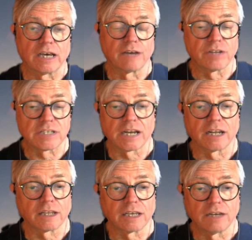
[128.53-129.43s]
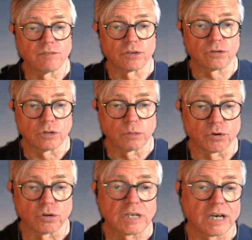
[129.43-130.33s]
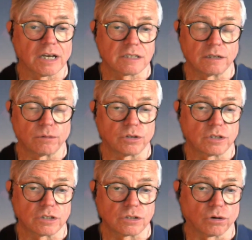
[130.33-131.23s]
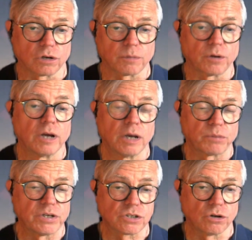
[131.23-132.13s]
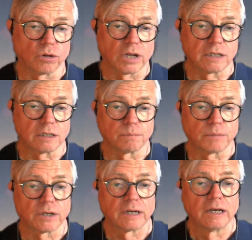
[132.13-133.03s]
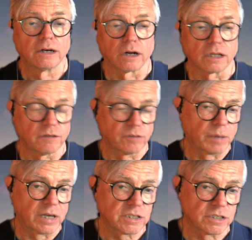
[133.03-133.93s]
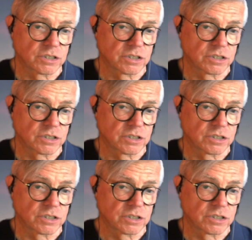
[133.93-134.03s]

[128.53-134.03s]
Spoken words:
If there's anything, even through the broadcast, that you want to talk about, please call that number or leave a message.